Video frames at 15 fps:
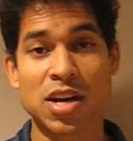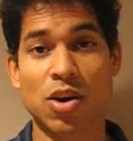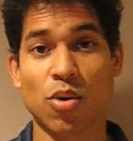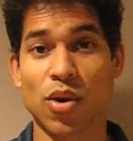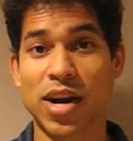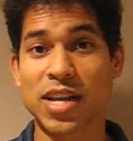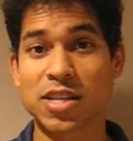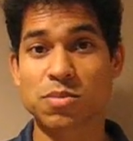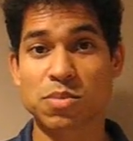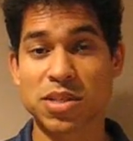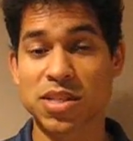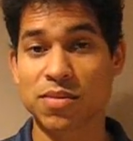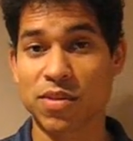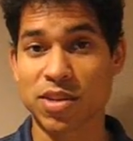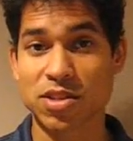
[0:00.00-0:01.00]
or any
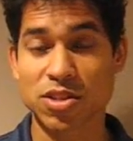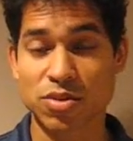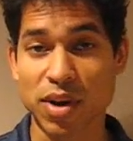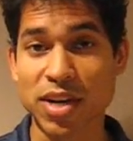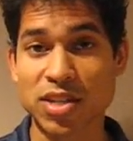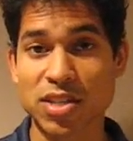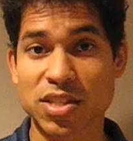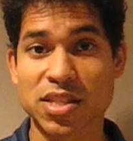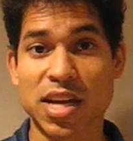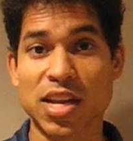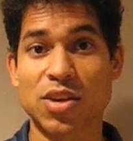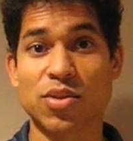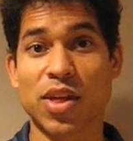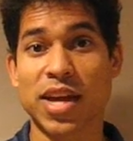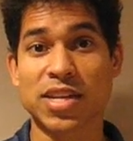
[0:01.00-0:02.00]
specific stretches that
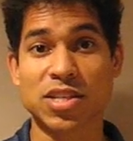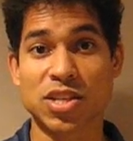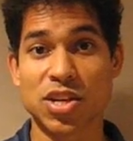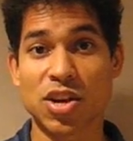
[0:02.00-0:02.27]
you'd like to